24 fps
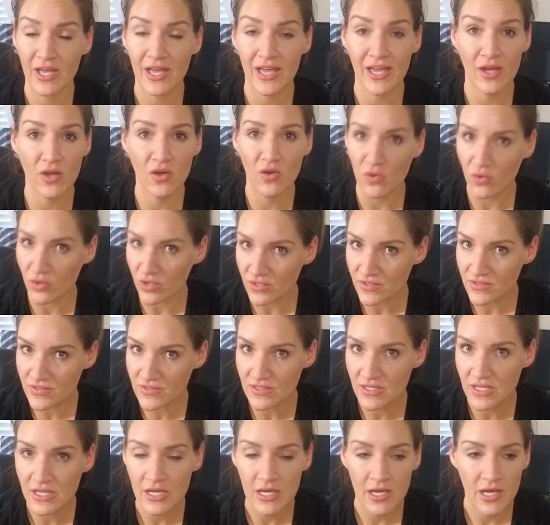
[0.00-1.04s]
a course,
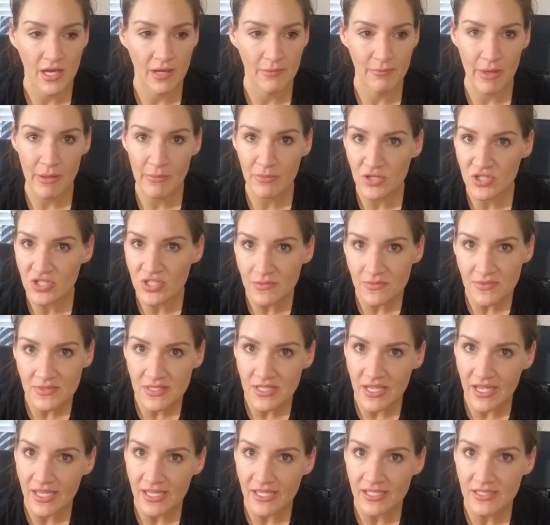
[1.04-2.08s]
a membership
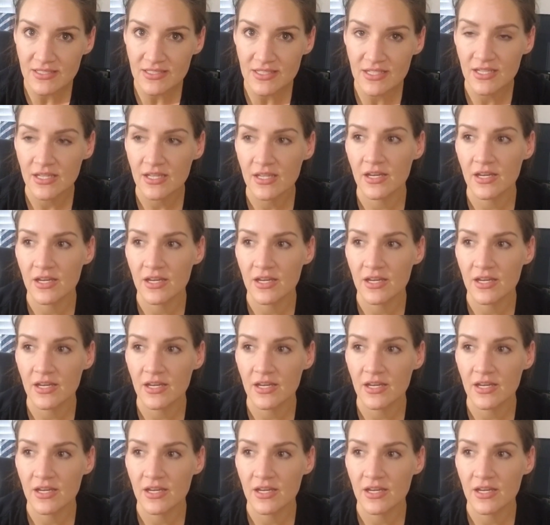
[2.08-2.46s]
site,